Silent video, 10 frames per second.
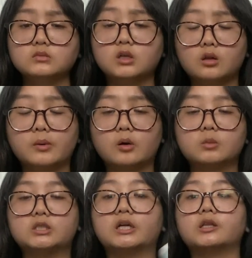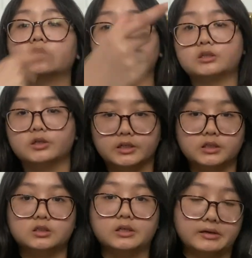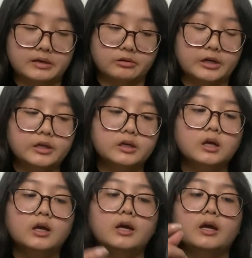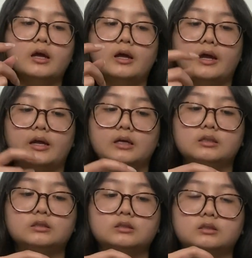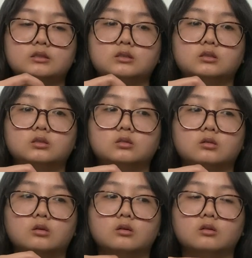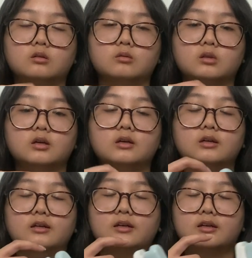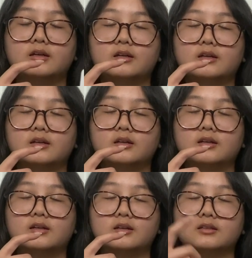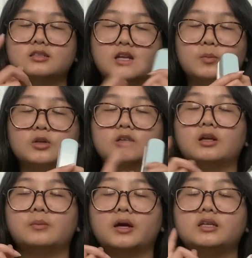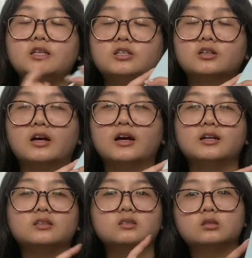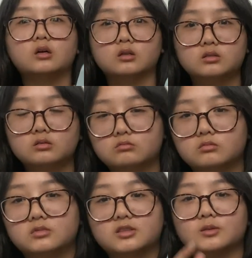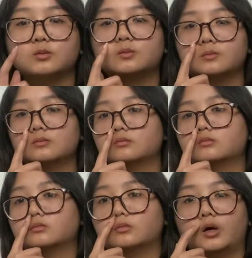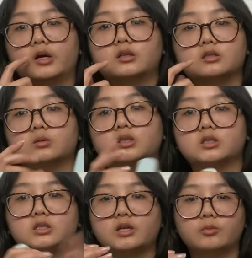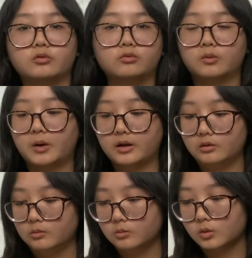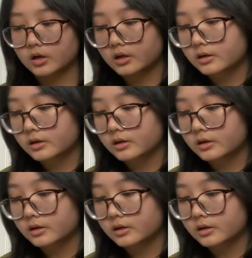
homeworks together to turn in to get graded. And the stapler that my teacher had sucked, so I had this one just to staple for my work.